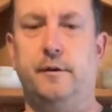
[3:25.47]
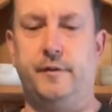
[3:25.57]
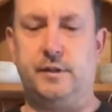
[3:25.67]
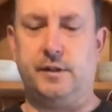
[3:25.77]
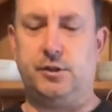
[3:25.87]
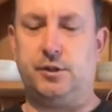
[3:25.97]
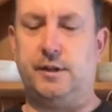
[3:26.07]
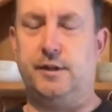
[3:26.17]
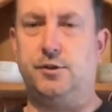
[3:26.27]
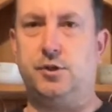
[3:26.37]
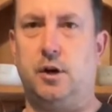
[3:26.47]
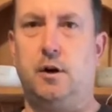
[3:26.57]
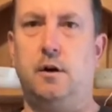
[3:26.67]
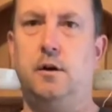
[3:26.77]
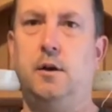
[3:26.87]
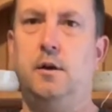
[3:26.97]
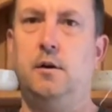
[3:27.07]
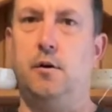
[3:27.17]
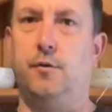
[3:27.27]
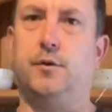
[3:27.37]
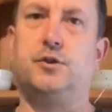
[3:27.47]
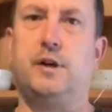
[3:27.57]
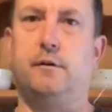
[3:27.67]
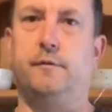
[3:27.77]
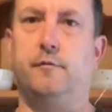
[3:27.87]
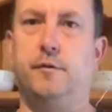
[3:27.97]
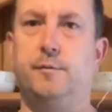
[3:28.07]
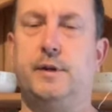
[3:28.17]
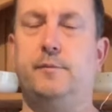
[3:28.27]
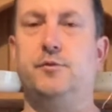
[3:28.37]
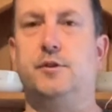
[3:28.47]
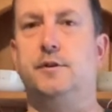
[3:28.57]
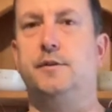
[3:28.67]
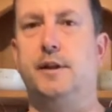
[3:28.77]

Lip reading: If it's just in a jar on the shelf at room temperature,